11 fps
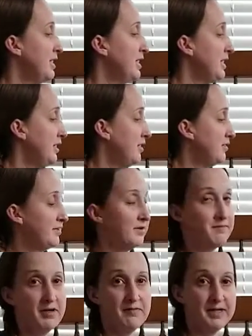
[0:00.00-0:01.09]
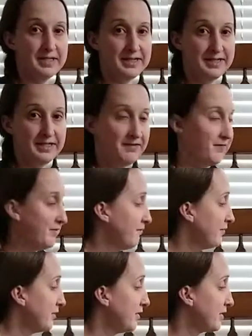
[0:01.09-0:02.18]
Here's our moment to see if it
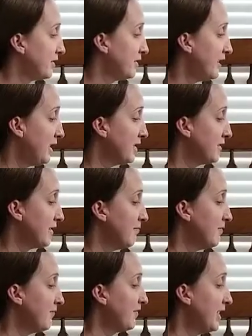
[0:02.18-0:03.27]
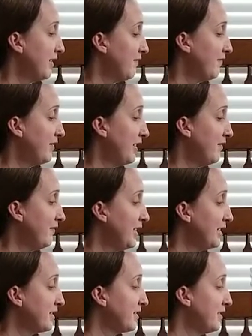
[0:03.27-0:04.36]
works. X times 5,
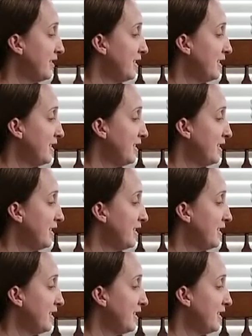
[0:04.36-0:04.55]
5x.